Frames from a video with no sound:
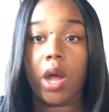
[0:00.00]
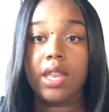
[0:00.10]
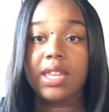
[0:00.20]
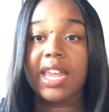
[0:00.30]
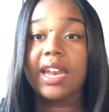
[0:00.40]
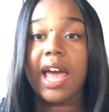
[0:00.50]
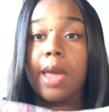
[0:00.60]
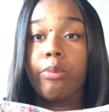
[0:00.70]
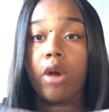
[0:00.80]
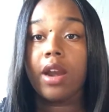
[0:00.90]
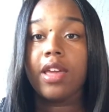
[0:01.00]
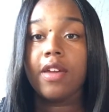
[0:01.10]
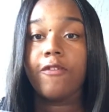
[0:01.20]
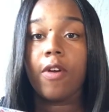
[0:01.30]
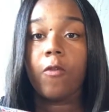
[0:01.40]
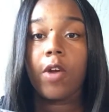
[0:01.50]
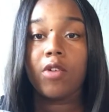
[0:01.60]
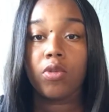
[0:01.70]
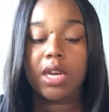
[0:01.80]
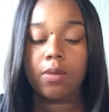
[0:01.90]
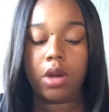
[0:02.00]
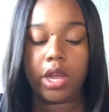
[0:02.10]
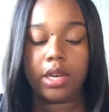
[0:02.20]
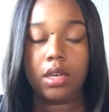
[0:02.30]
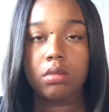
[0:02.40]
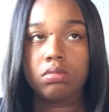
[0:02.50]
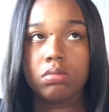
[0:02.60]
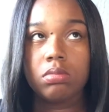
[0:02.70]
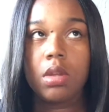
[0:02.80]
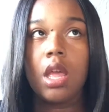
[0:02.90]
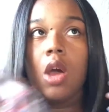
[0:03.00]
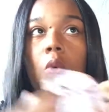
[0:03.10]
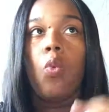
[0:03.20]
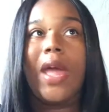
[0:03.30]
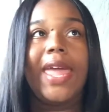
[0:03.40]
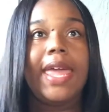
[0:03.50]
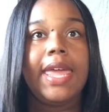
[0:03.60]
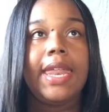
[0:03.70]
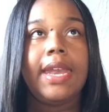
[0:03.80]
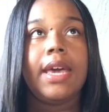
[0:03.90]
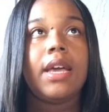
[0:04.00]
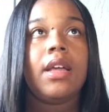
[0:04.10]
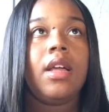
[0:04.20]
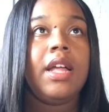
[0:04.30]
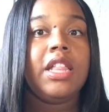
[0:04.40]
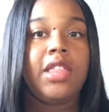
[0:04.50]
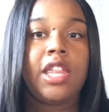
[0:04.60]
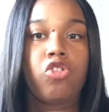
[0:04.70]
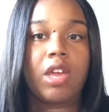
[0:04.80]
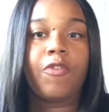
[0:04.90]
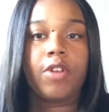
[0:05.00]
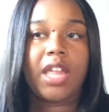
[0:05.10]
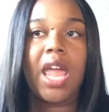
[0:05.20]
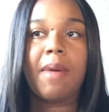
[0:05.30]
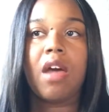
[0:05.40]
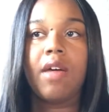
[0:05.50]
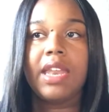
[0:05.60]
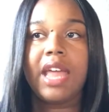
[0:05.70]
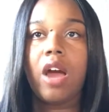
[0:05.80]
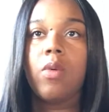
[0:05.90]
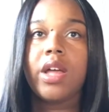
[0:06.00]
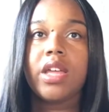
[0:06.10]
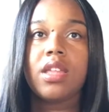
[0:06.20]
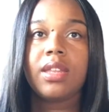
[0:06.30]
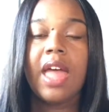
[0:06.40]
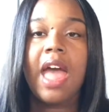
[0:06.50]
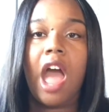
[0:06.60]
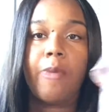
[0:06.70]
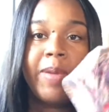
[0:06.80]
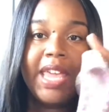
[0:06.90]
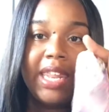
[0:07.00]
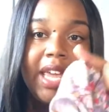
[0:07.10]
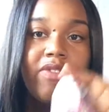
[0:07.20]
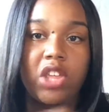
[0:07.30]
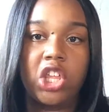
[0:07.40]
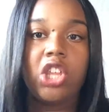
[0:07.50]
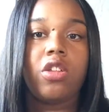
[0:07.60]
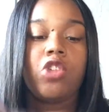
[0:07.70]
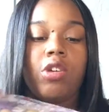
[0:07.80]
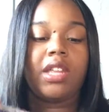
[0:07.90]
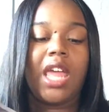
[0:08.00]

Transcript: once, and I brought it from Forever twenty-one when this dress first came out, and that was at the beginning of this year. This dress